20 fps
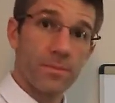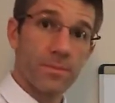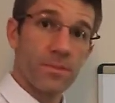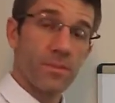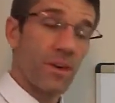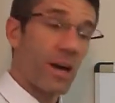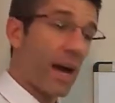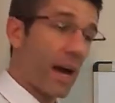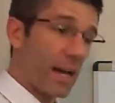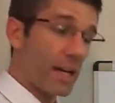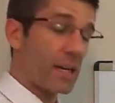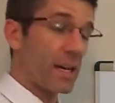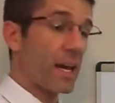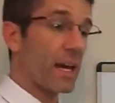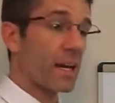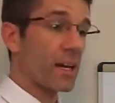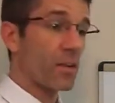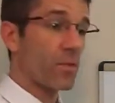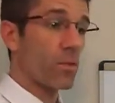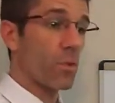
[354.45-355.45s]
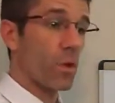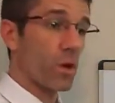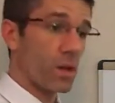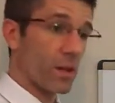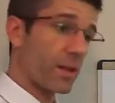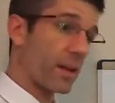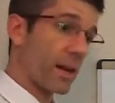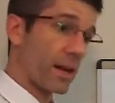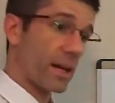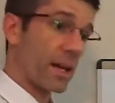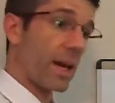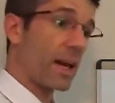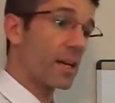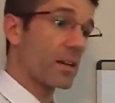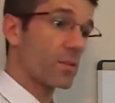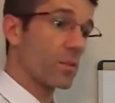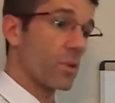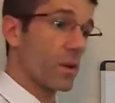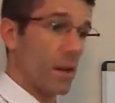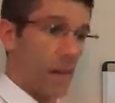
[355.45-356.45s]
If I had negative 1 and then I
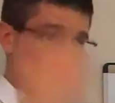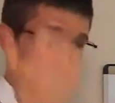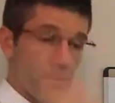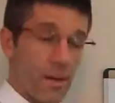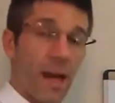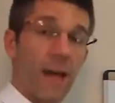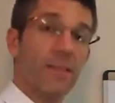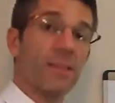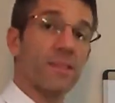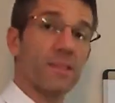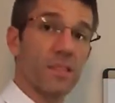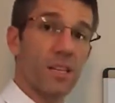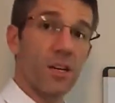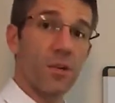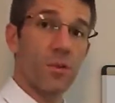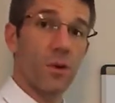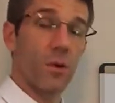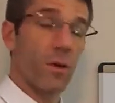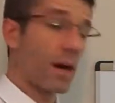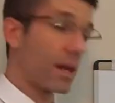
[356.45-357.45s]
gained 1, I'm back to 0.